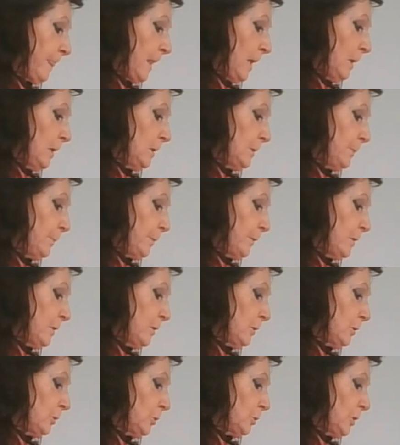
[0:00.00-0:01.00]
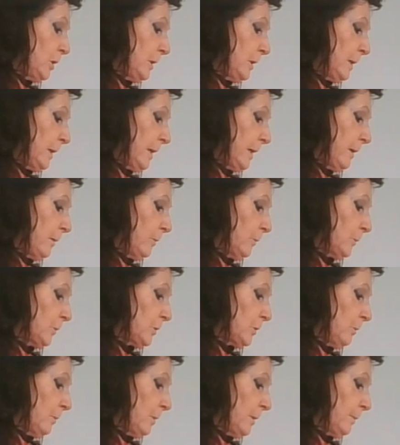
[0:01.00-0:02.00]
is branching out,
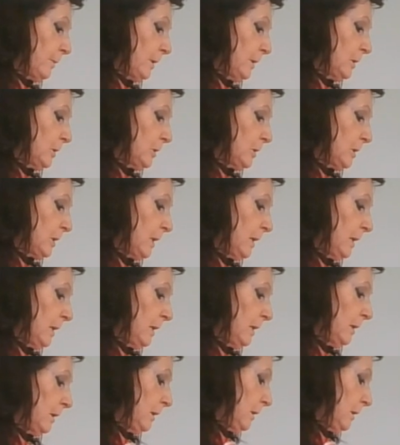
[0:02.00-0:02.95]
so I'm going to take